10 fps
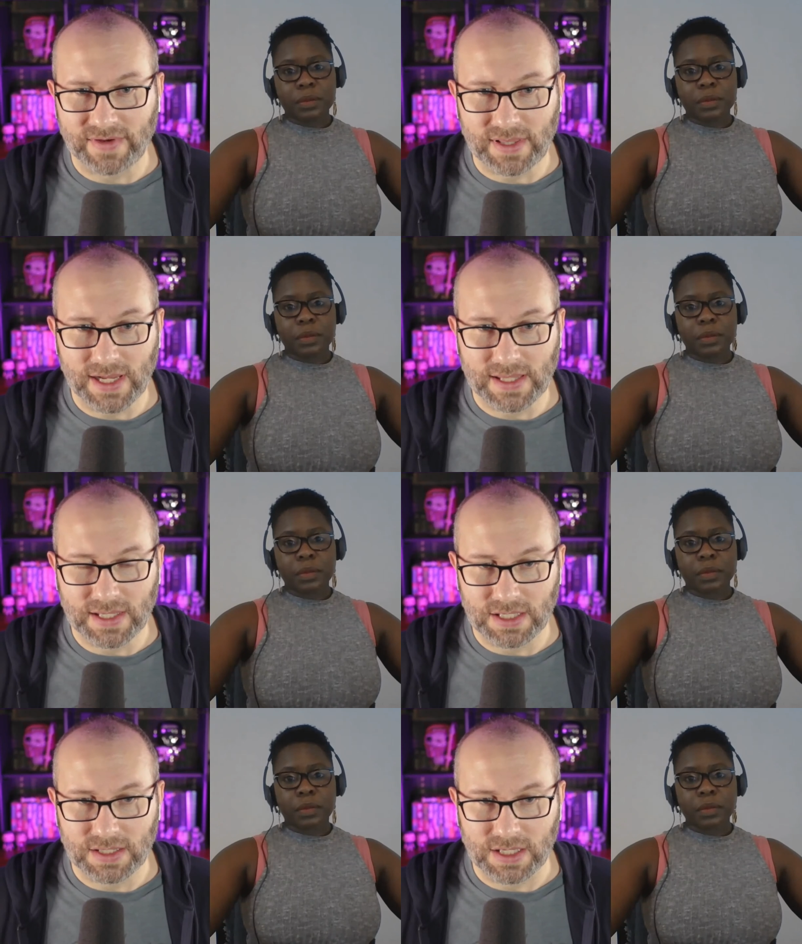Speaker 1: I like
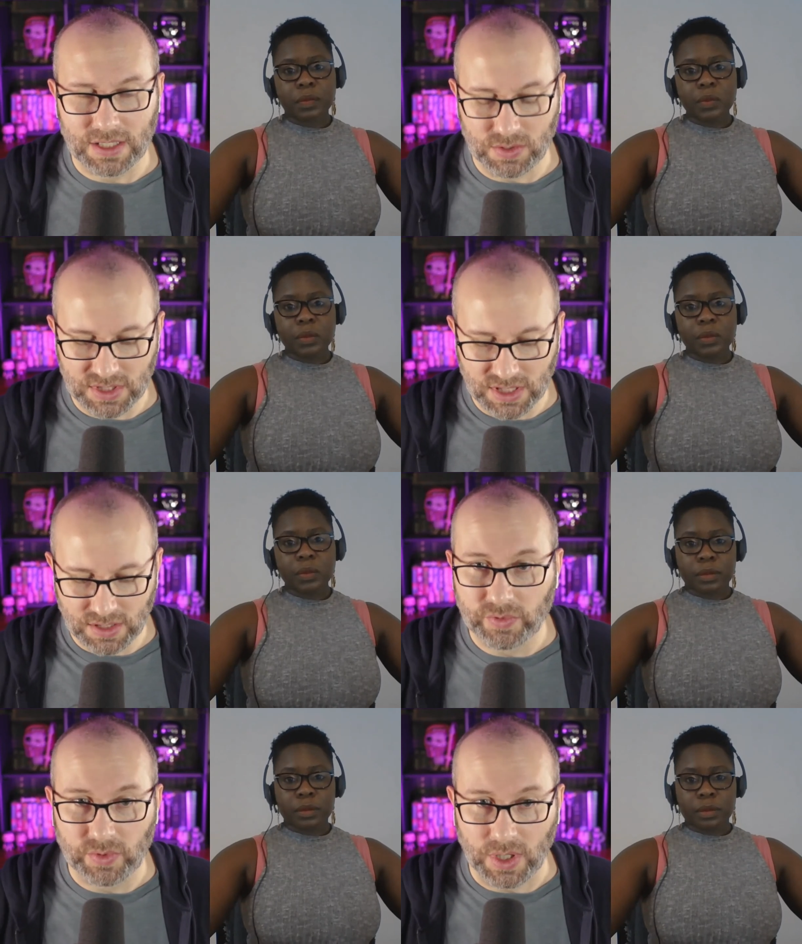that that you
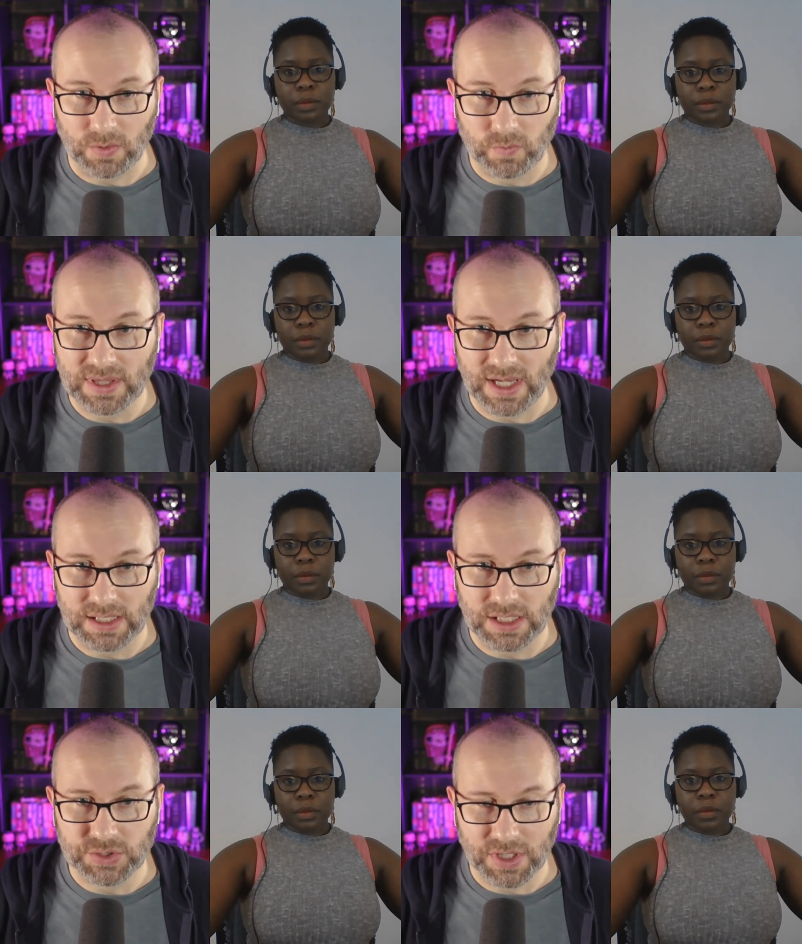did you know read
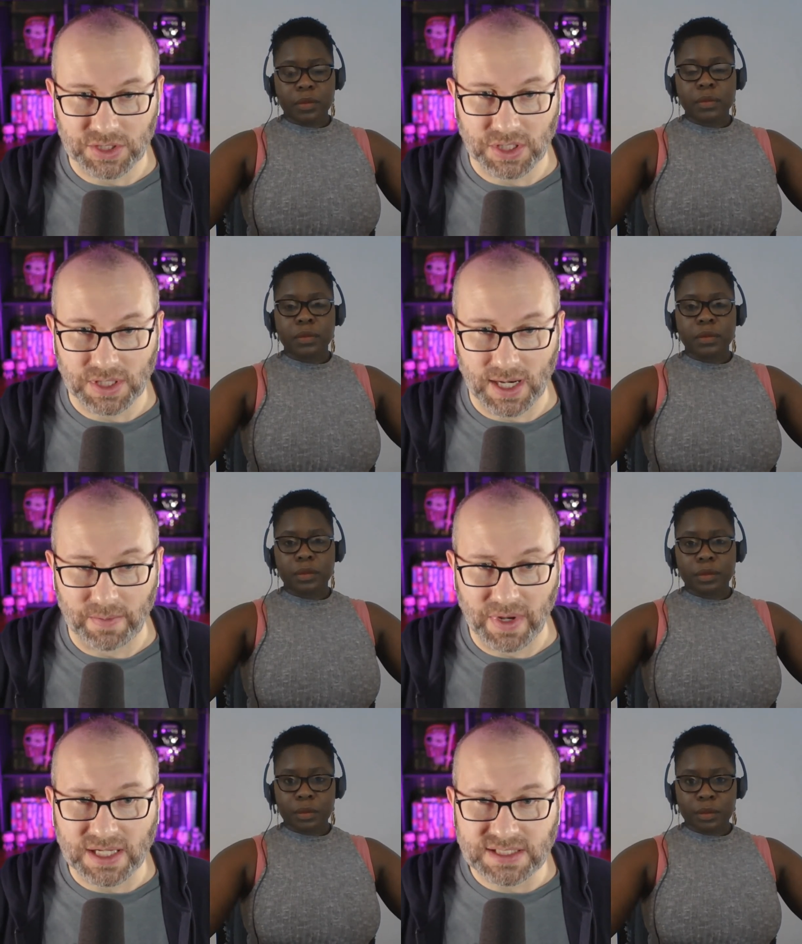that introduction
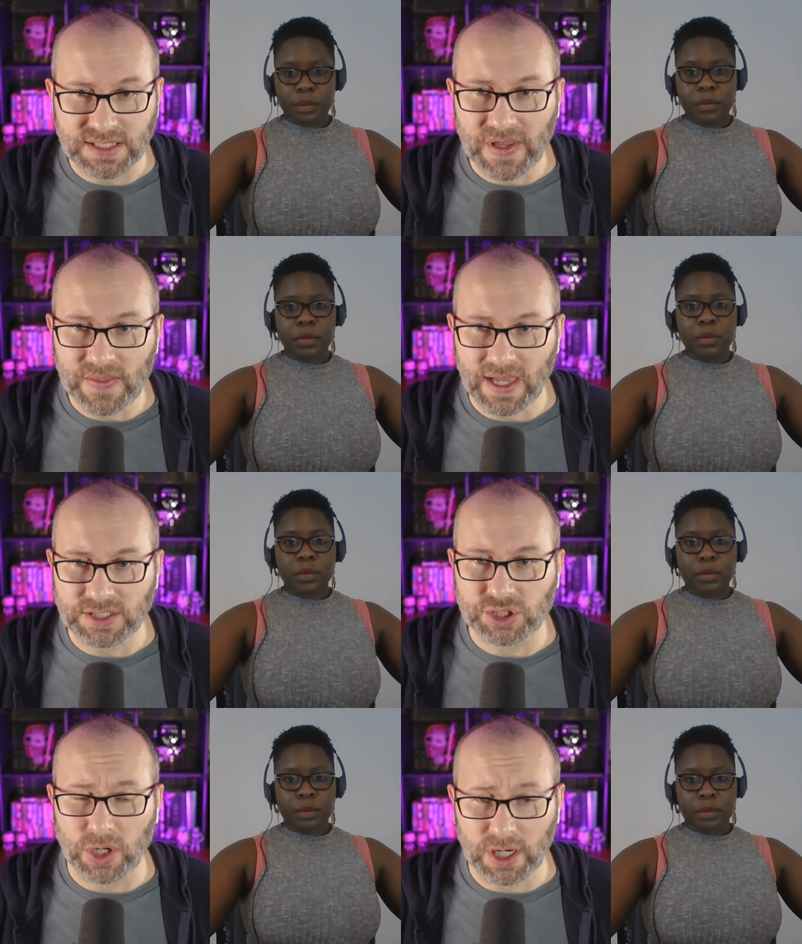there because something
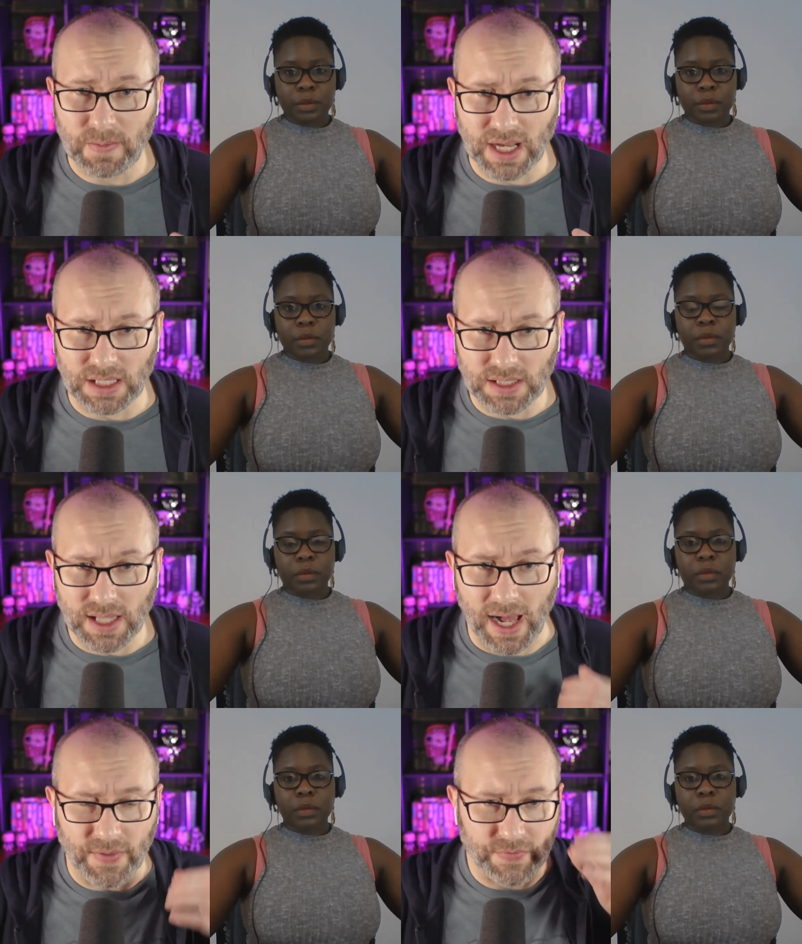that struck me a
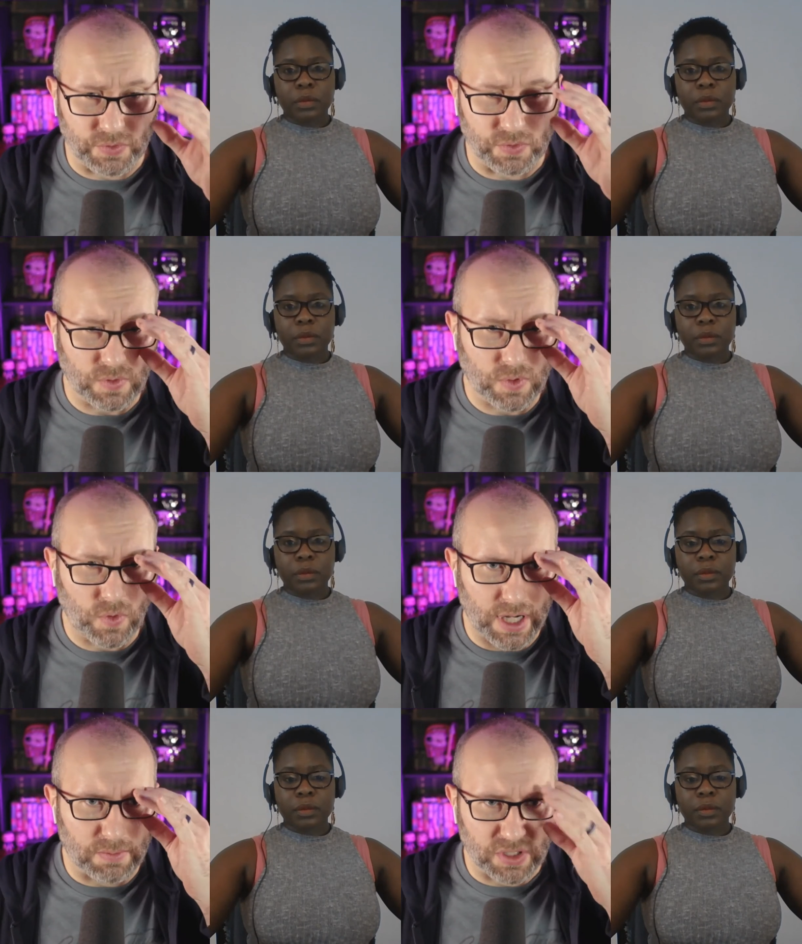lot through
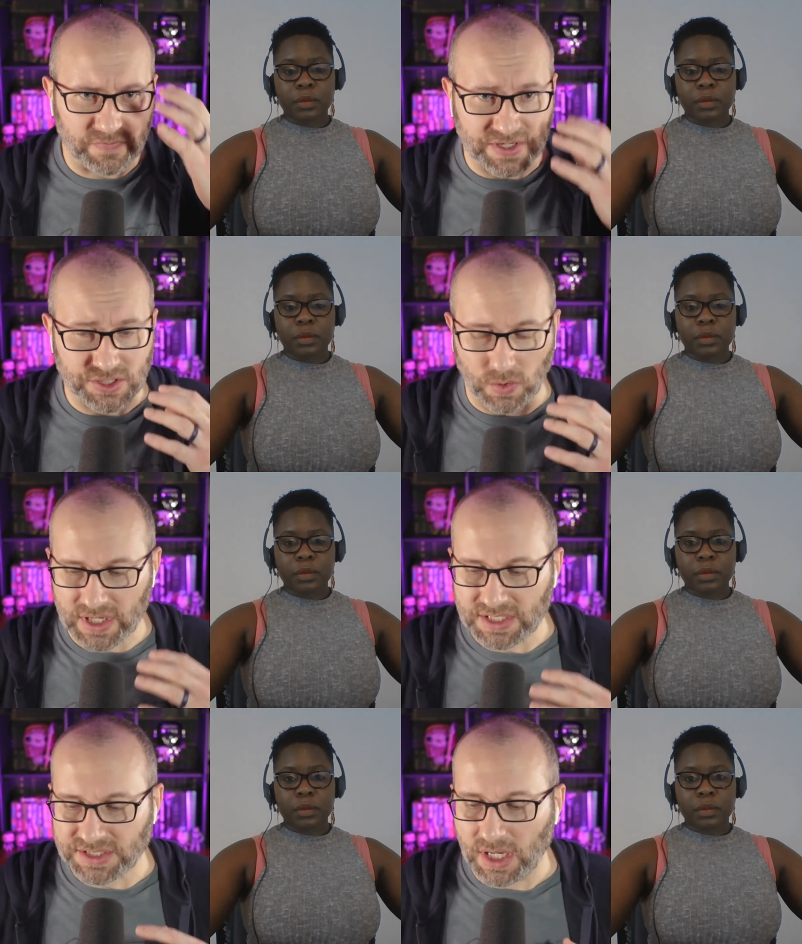quite a number of these
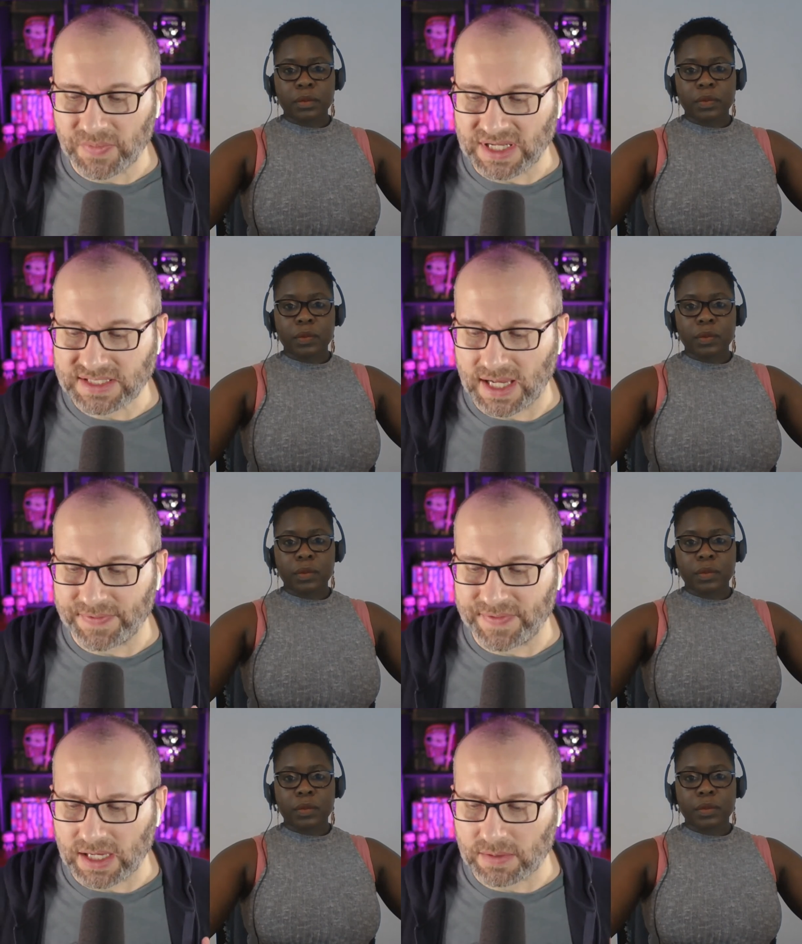stories is
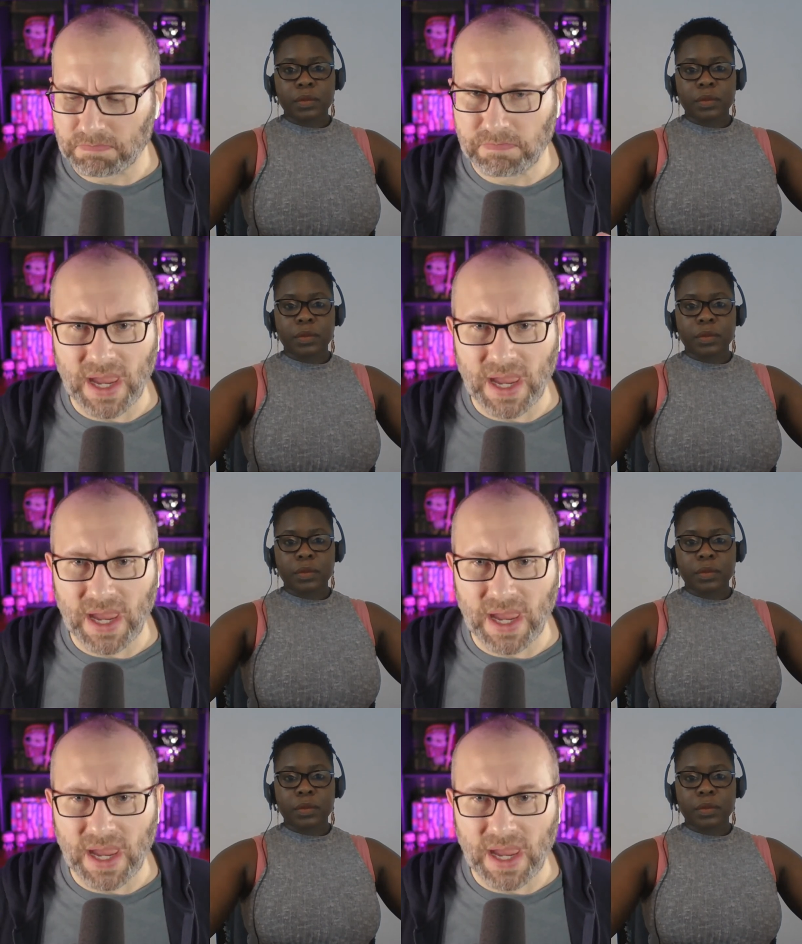that they